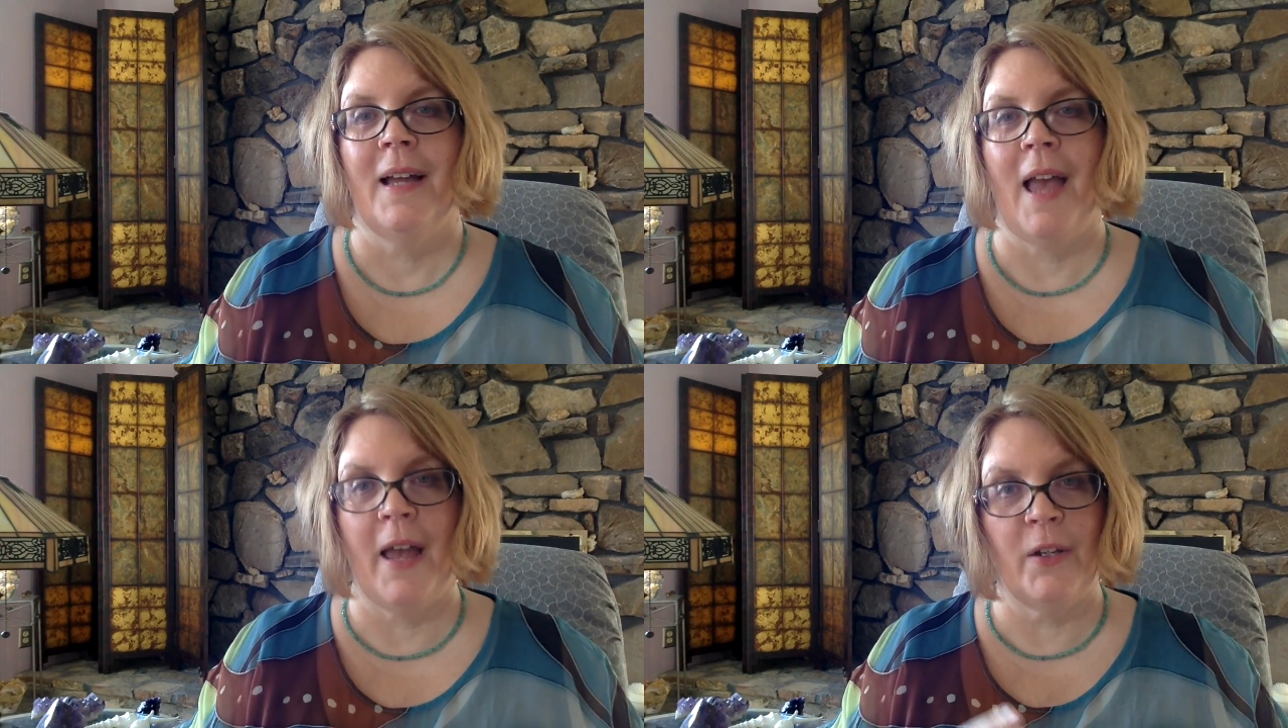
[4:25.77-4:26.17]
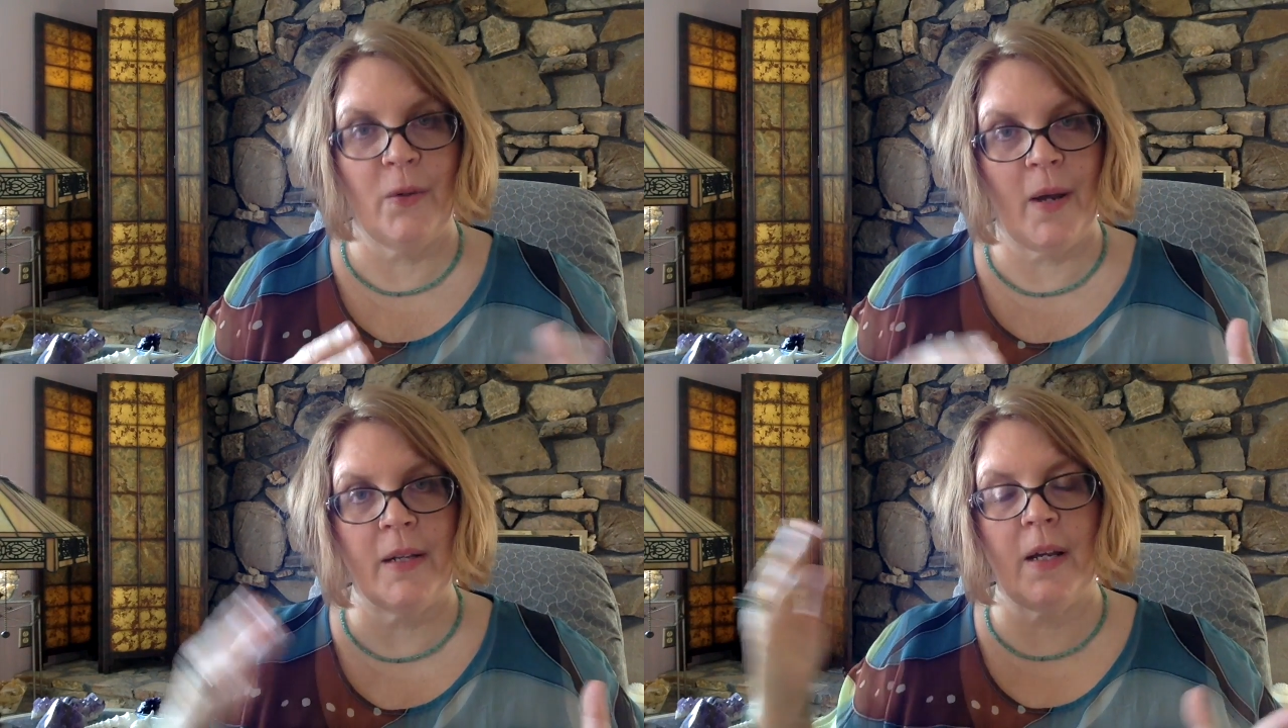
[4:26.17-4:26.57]
And
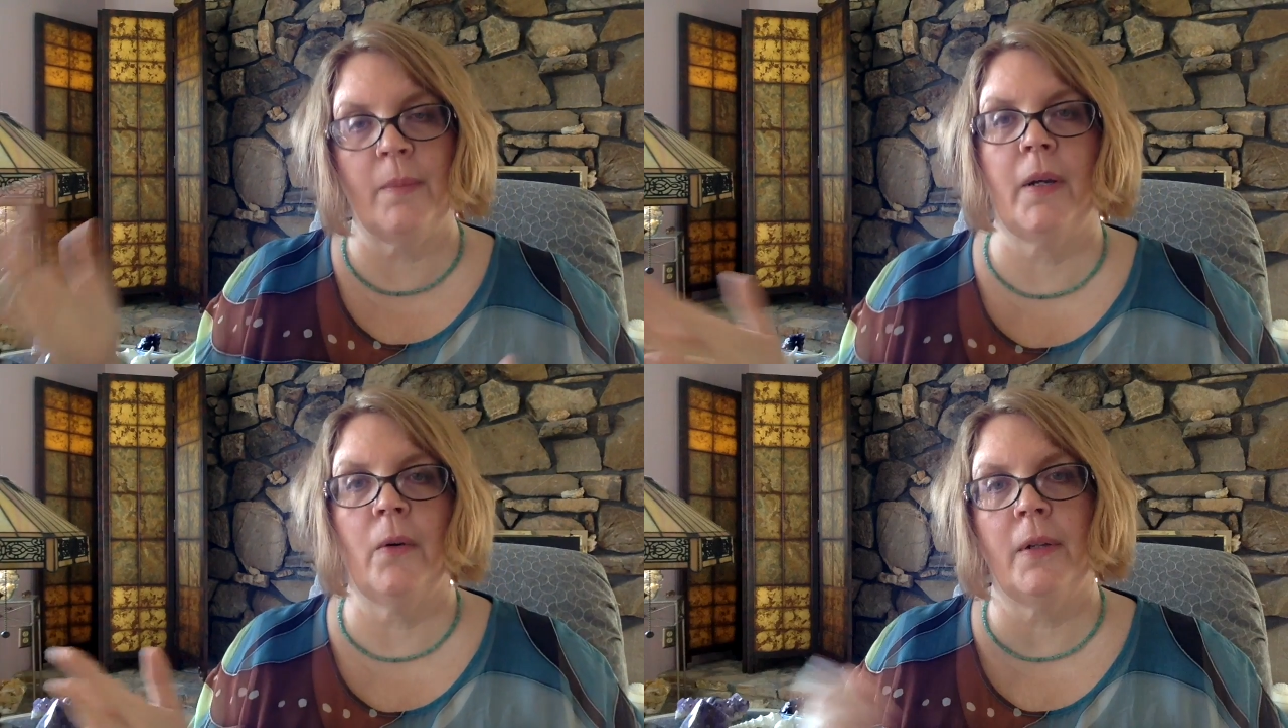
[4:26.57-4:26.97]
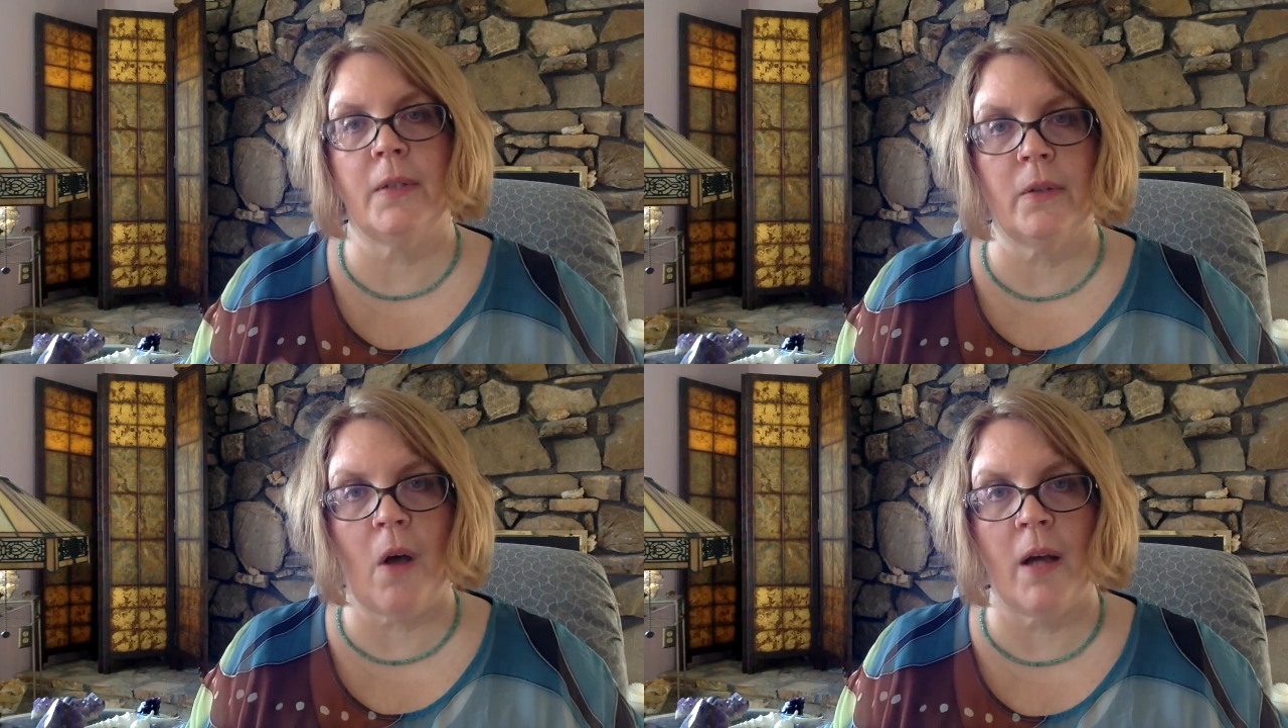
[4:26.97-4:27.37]
you end up going
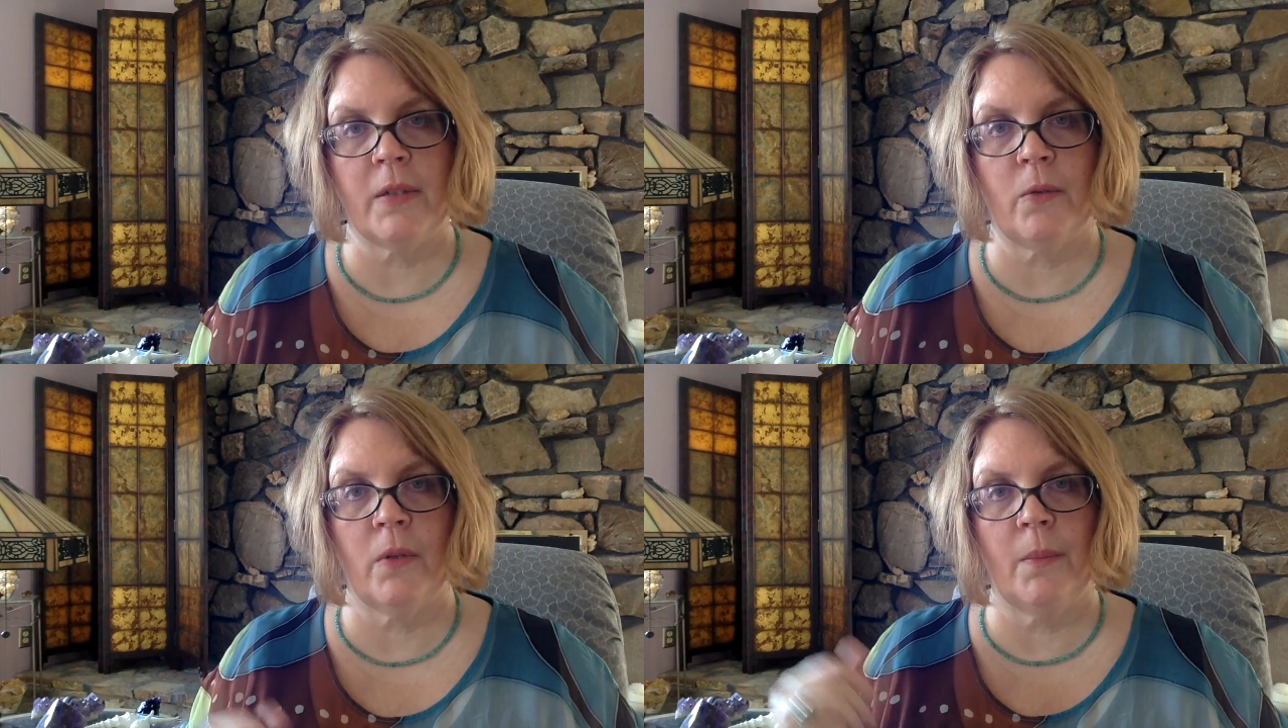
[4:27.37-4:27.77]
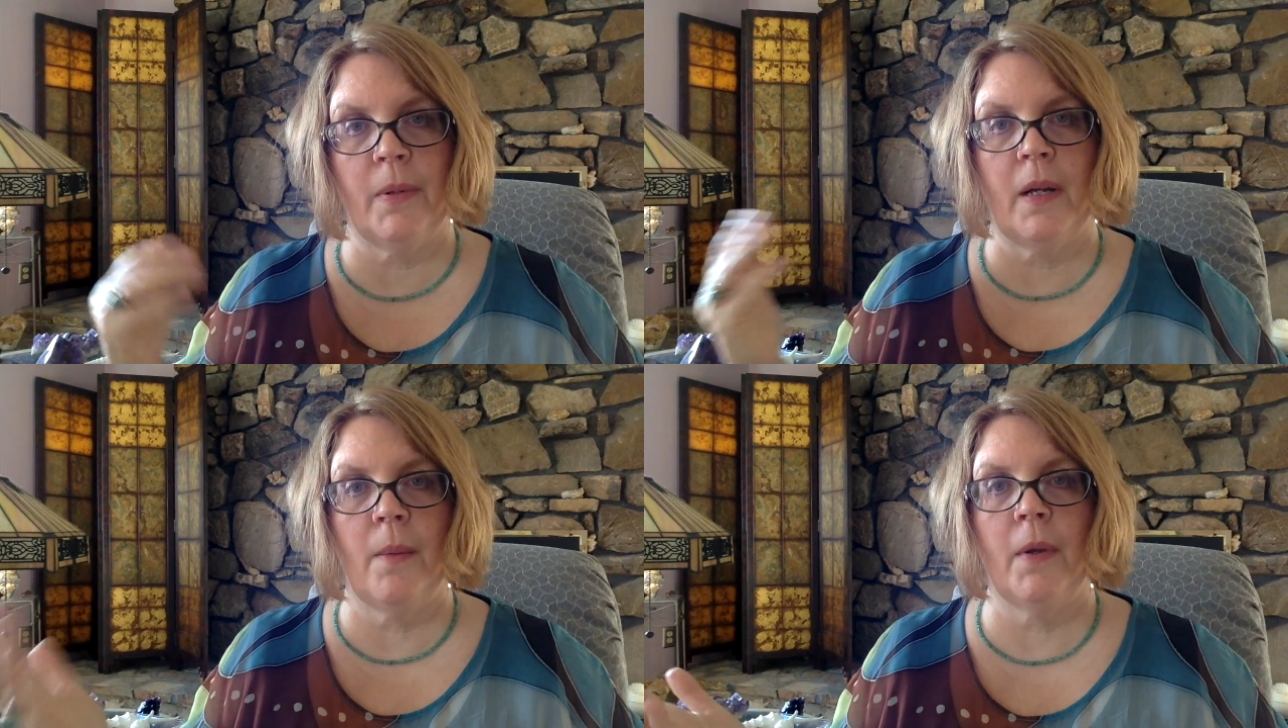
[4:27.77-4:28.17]
to law school and
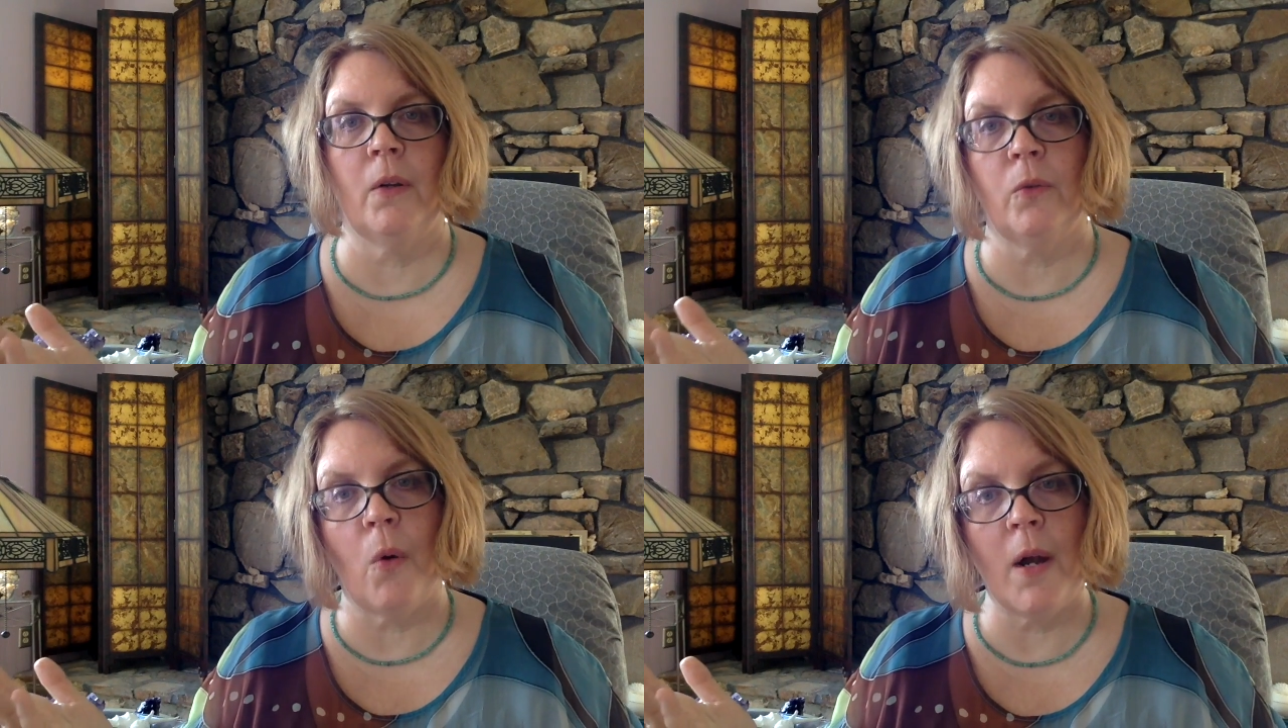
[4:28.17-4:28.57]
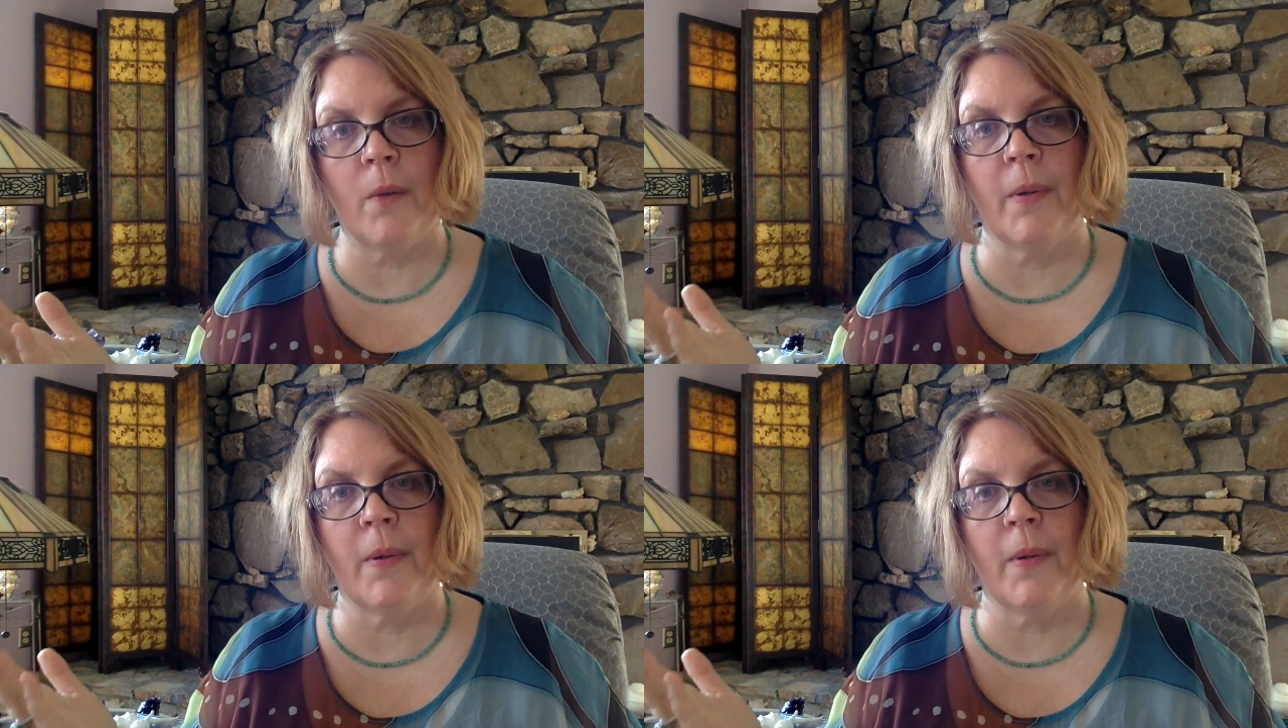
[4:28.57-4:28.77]
becoming a lawyer,